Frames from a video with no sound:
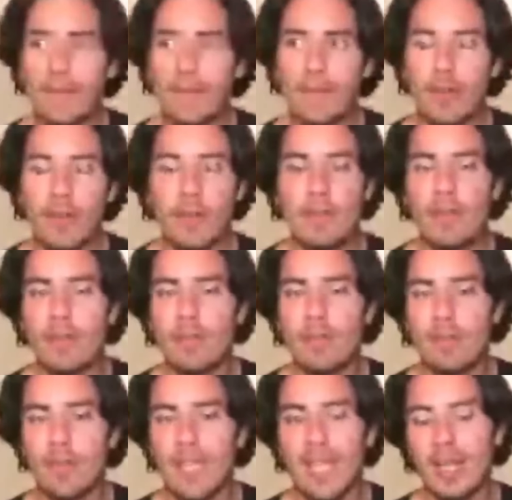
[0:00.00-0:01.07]
From the
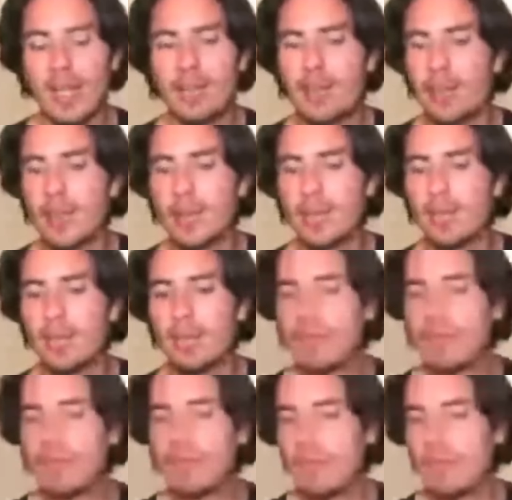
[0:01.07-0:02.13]
beginning, from the
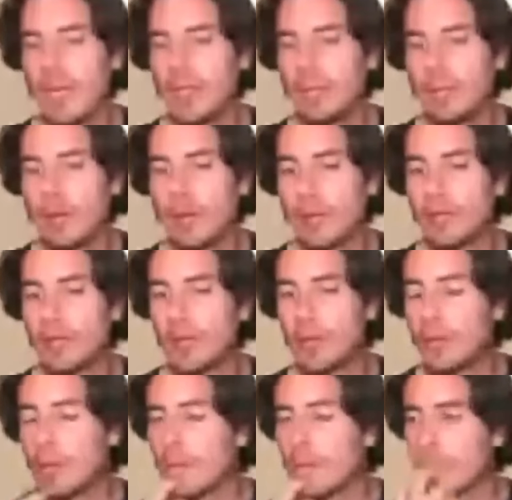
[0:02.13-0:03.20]
main point of
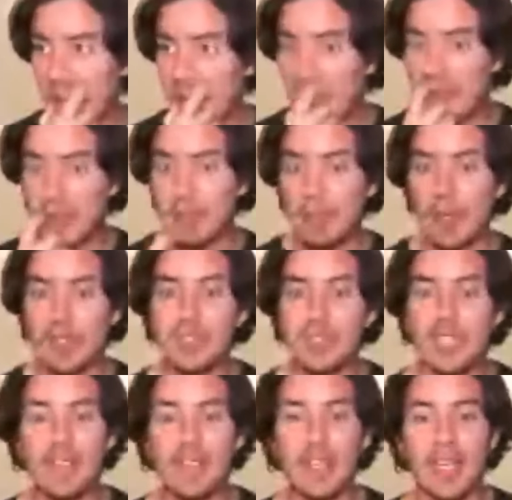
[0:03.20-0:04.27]
view, the
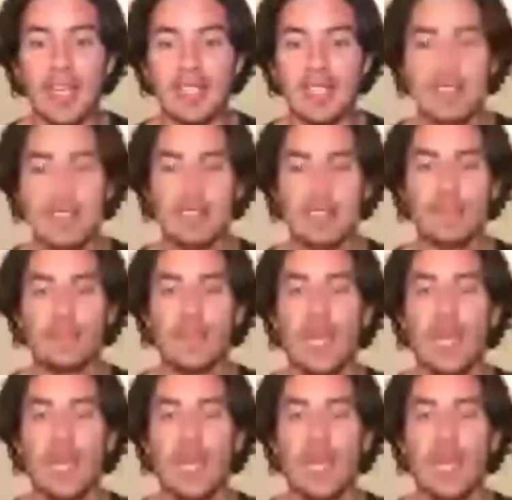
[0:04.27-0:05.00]
positive and the negative.